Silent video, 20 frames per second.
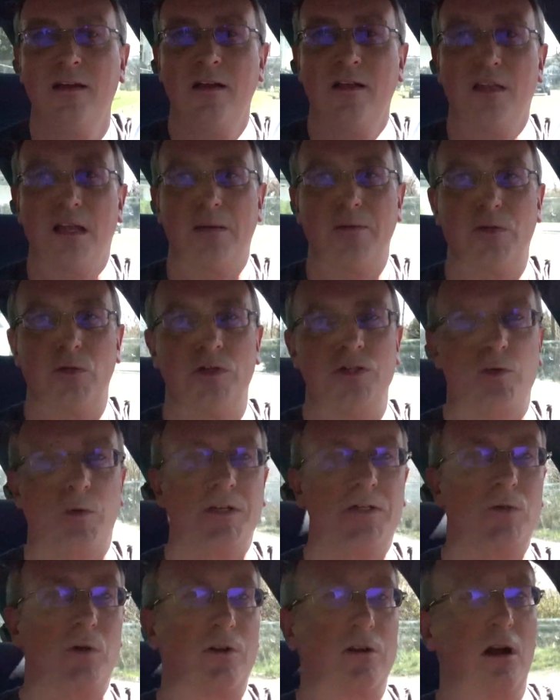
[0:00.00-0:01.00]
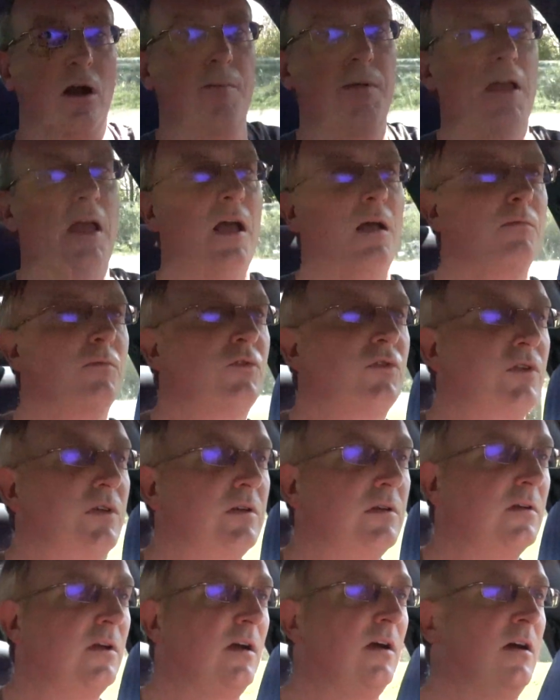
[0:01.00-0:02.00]
that I'm doing 2200 RPMs.
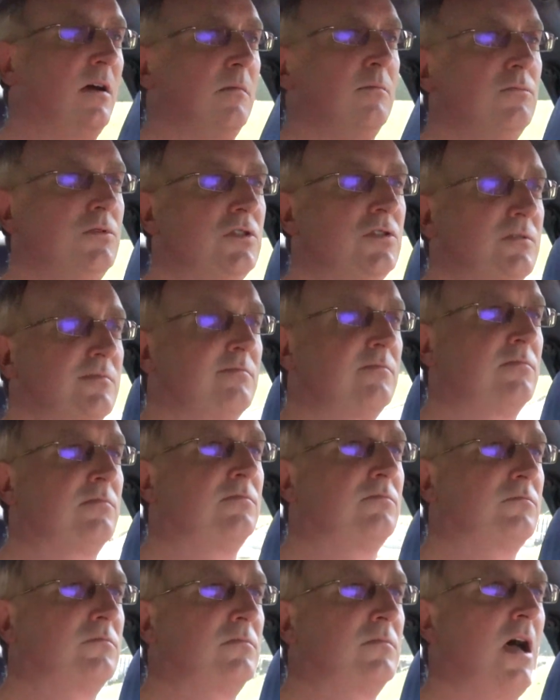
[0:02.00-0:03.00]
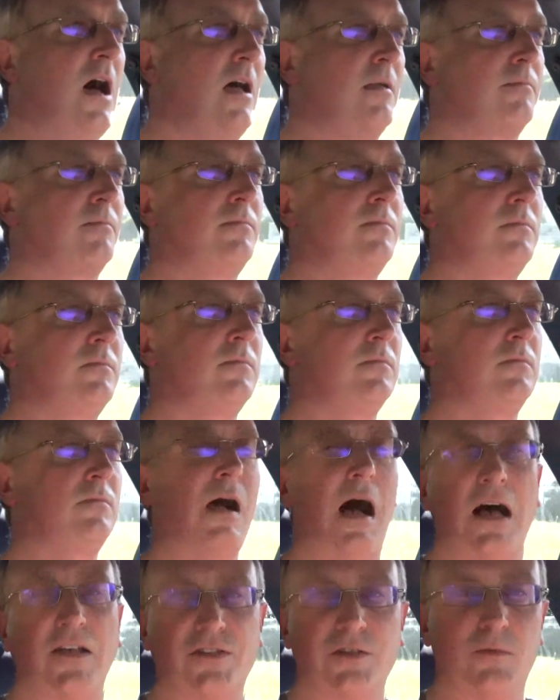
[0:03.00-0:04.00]
Just not
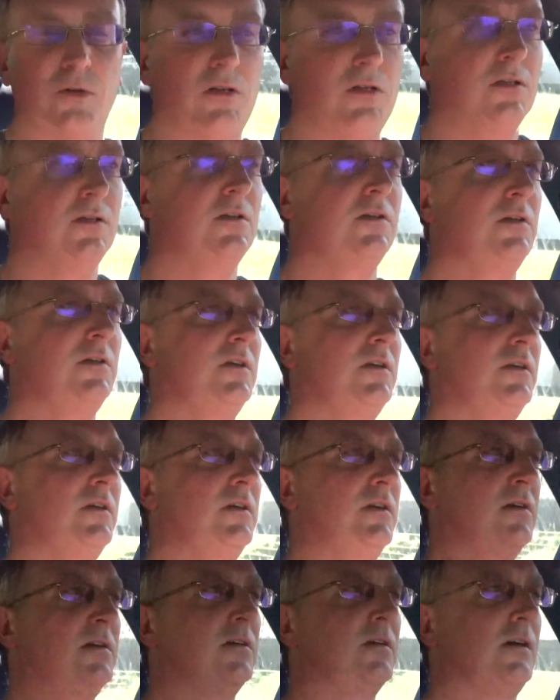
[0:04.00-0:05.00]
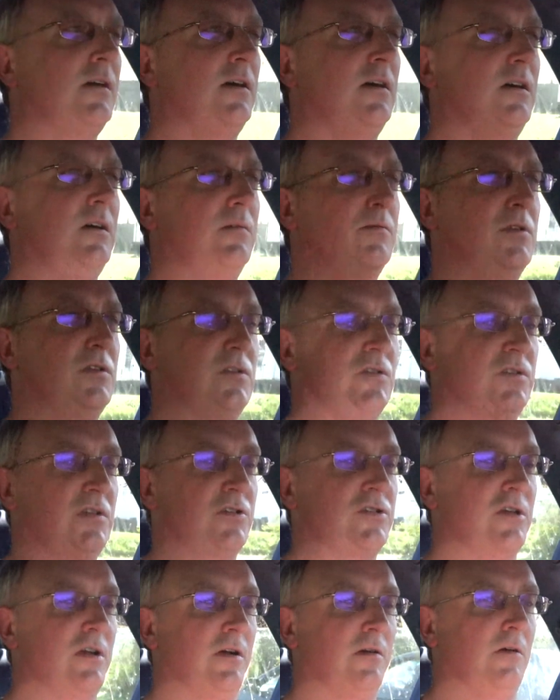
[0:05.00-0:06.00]
possible. This is
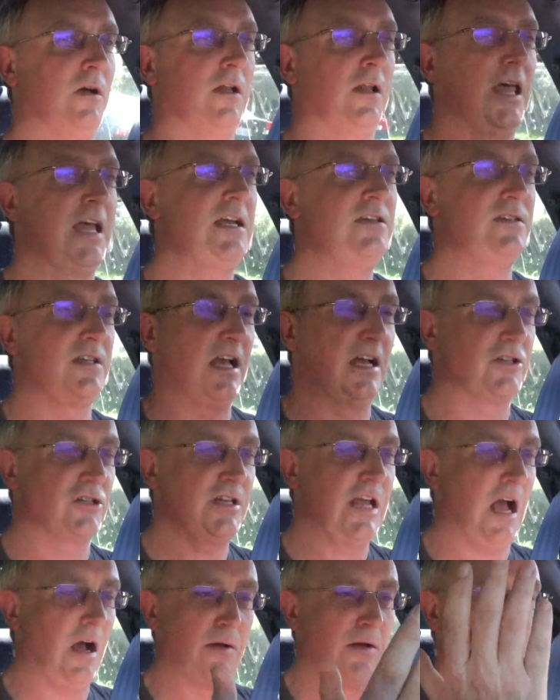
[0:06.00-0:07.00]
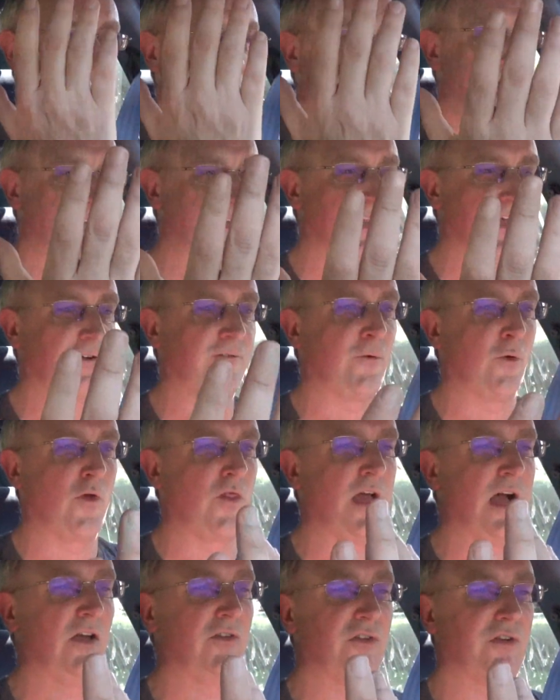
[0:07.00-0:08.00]
such a lazy engine. Yeah, I just said like
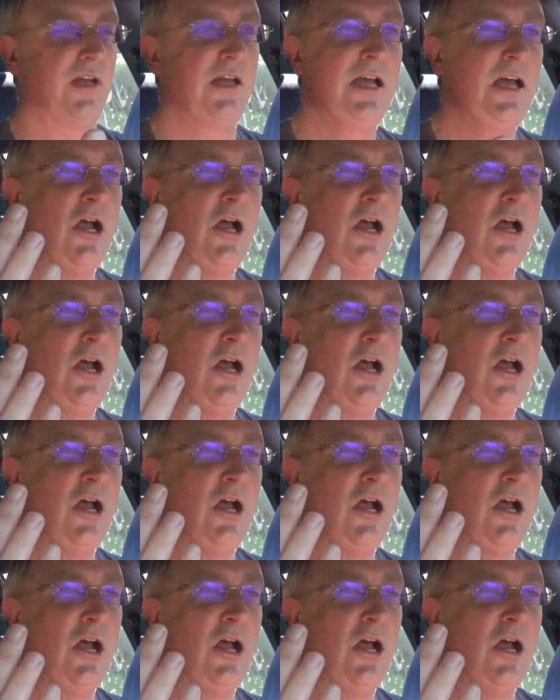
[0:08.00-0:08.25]
4,000.